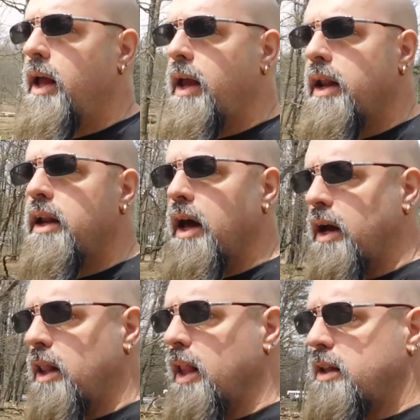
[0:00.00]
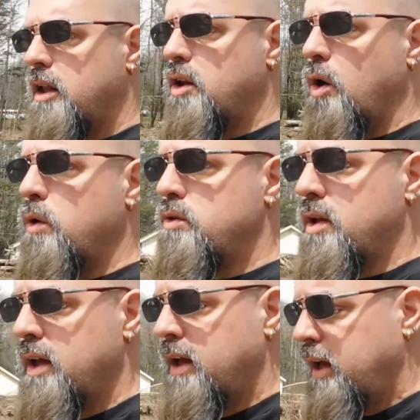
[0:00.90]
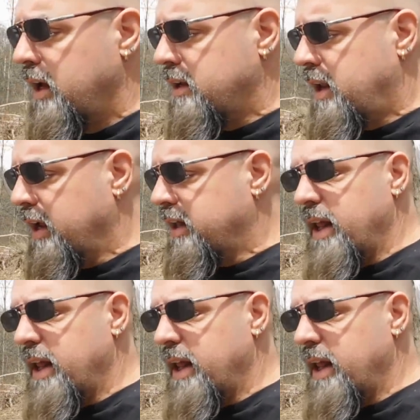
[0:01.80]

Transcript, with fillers: And uh, collecting those and taking